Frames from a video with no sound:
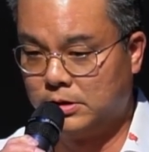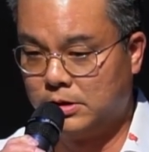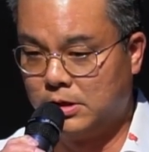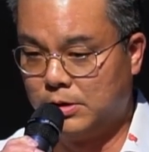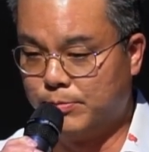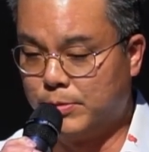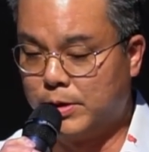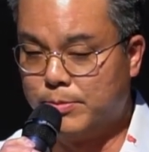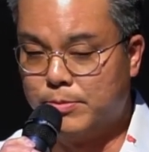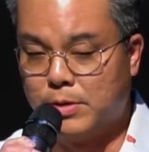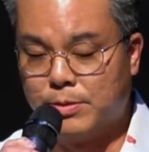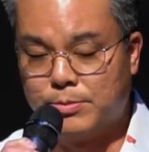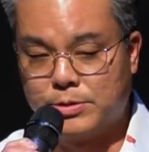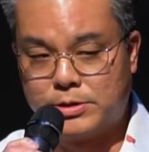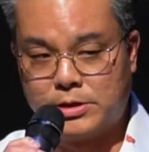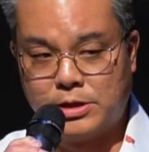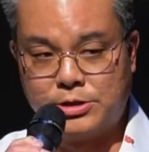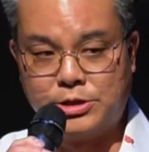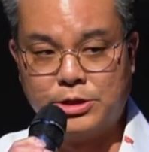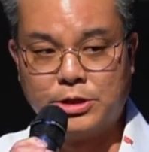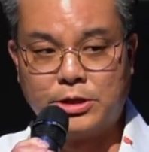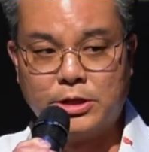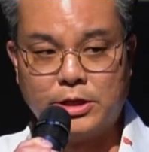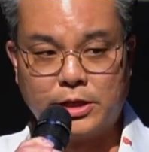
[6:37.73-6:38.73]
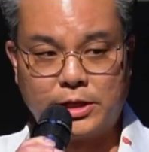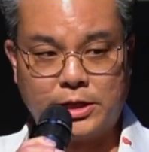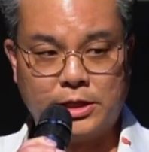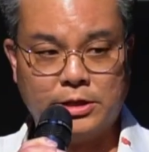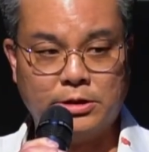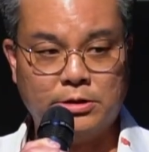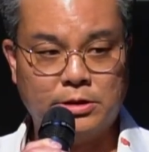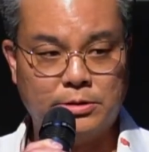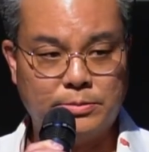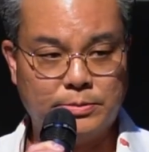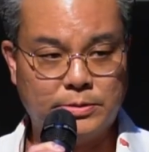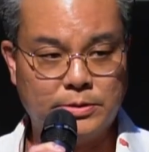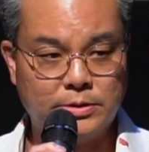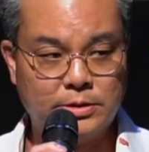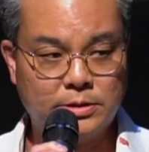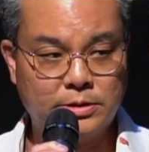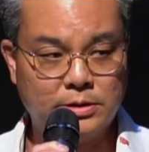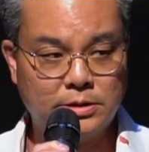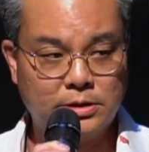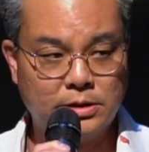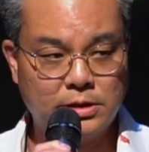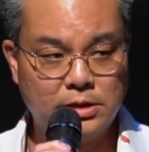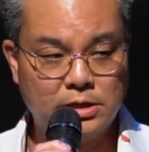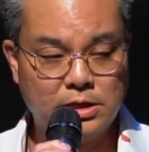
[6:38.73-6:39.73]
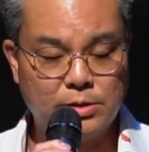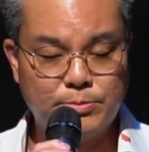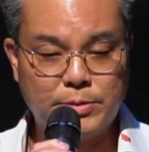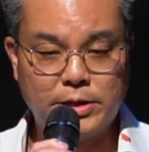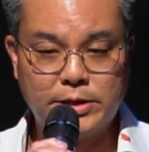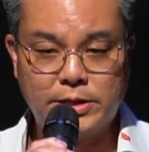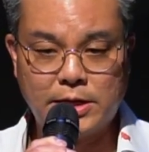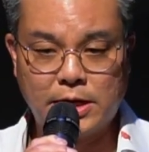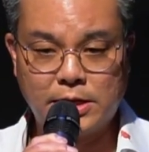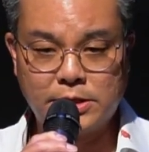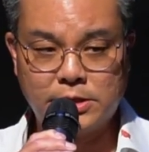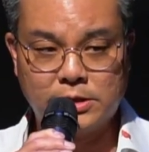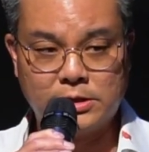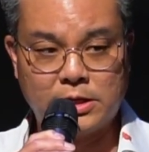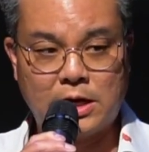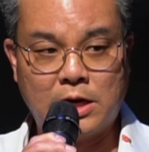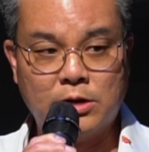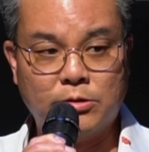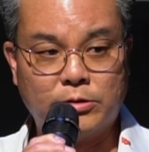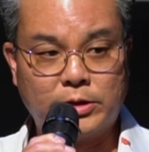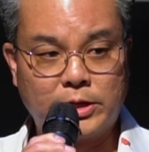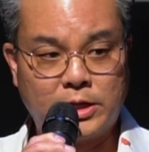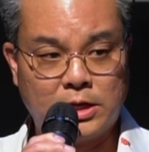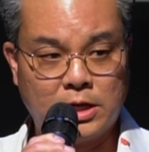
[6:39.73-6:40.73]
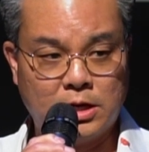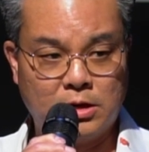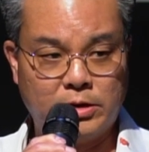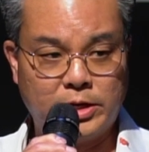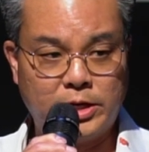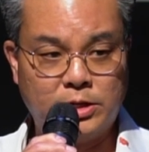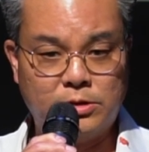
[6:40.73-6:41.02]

And my mom says, you're going to kill him. And my dad says, I don't care.